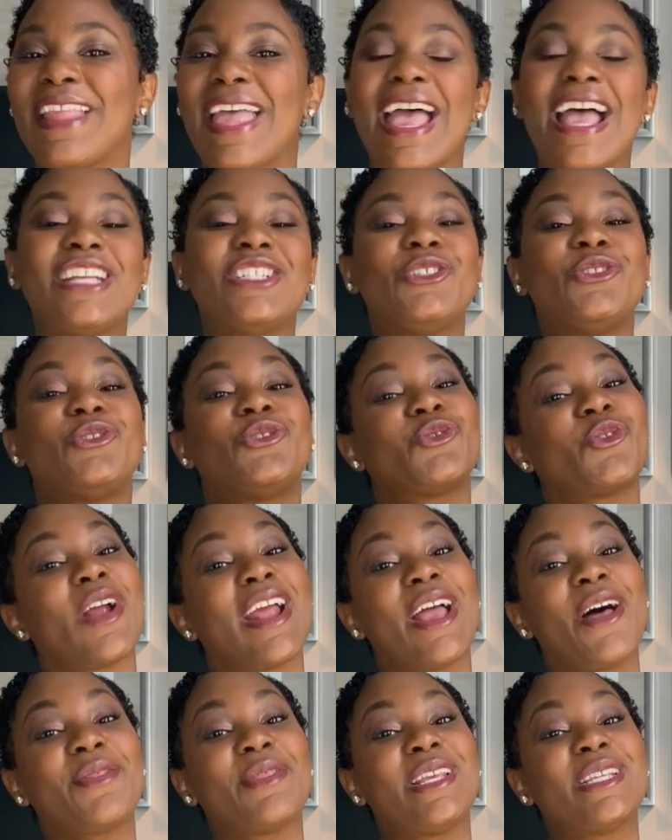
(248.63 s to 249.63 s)
As you
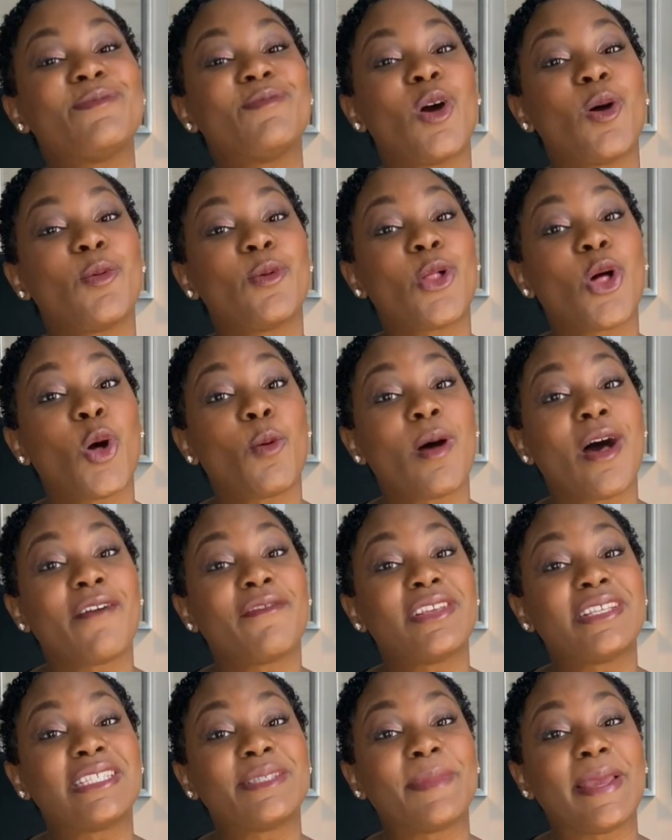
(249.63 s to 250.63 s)
try out these mobile home
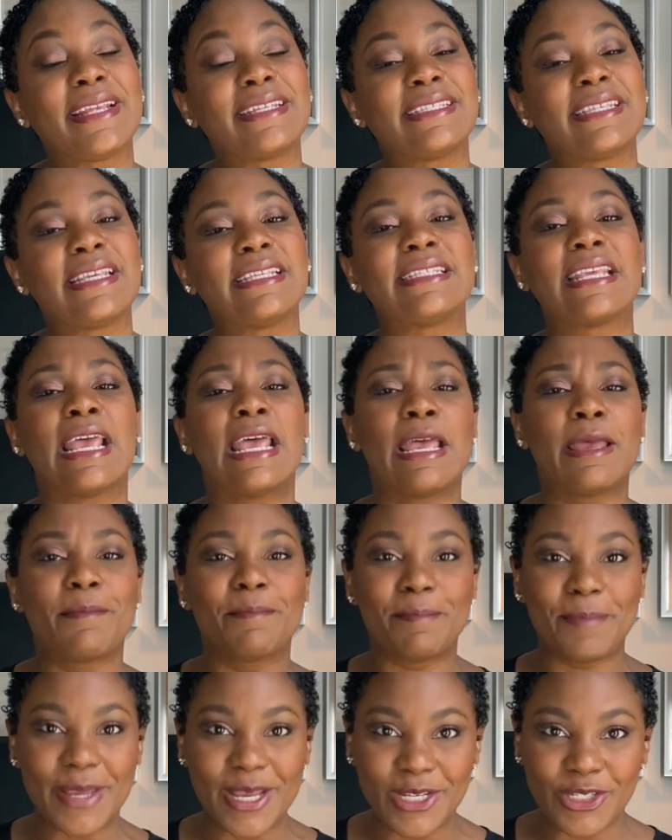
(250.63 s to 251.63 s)
office spaces,
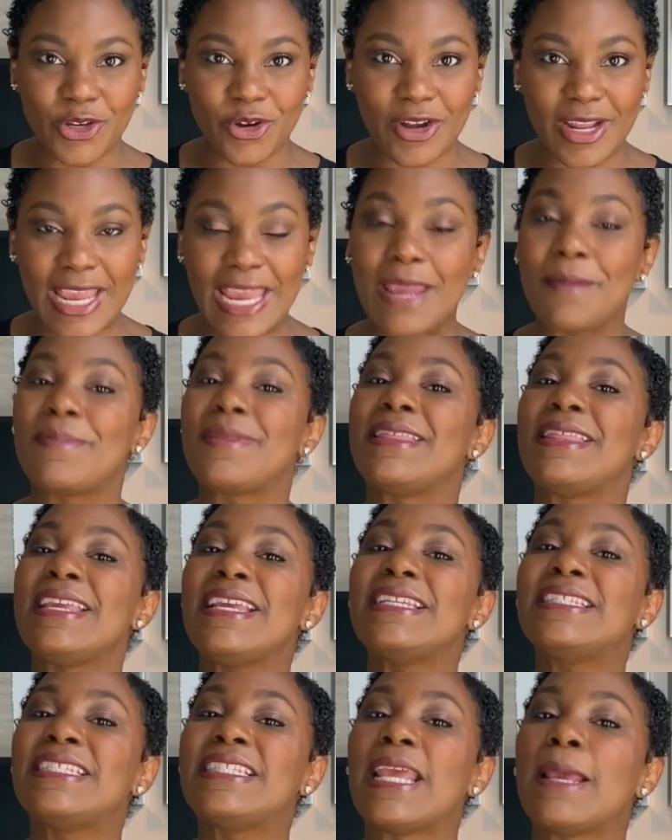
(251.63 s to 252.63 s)
be sure to keep
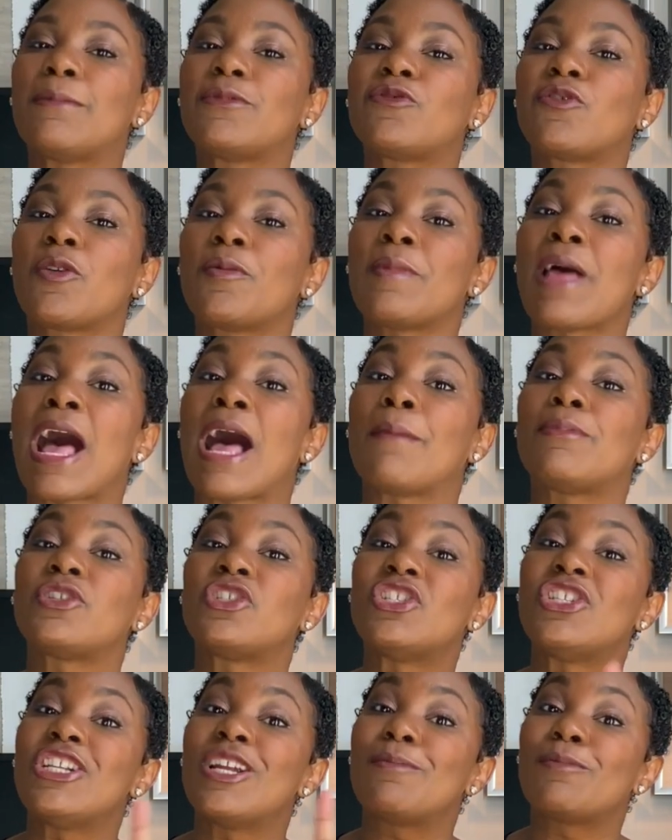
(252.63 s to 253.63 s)
these tips from
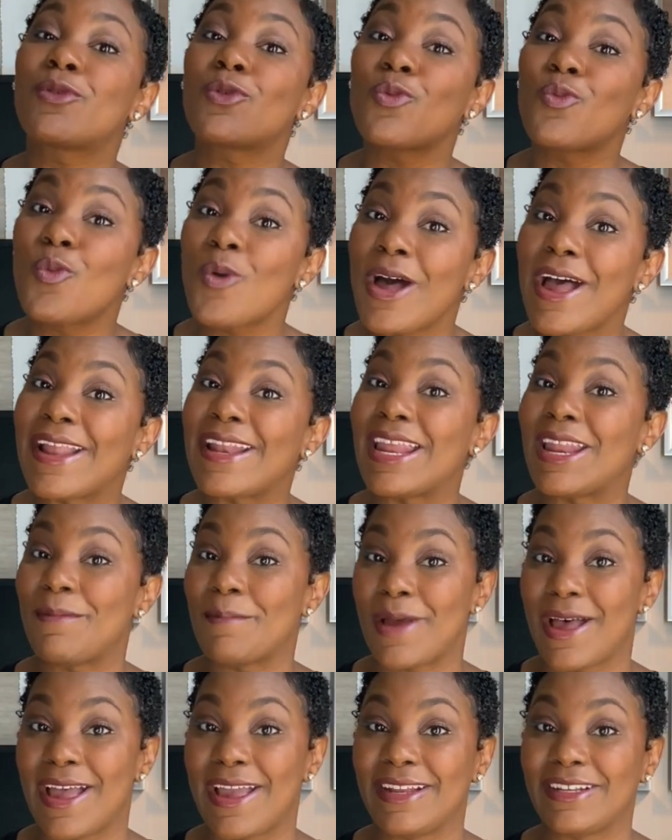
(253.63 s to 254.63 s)
option number one in
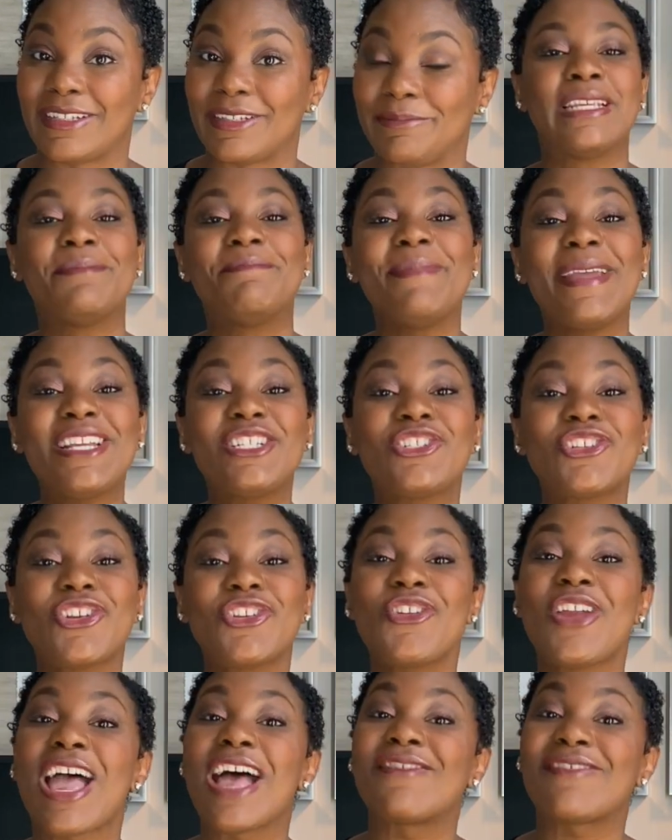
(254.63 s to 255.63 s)
mind. Make sure
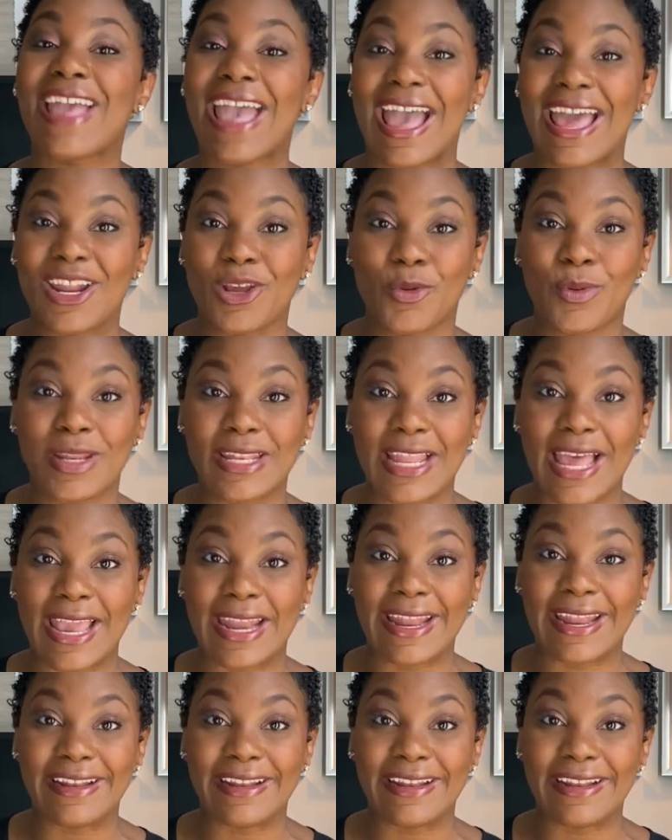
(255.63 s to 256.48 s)
you have adequate lighting.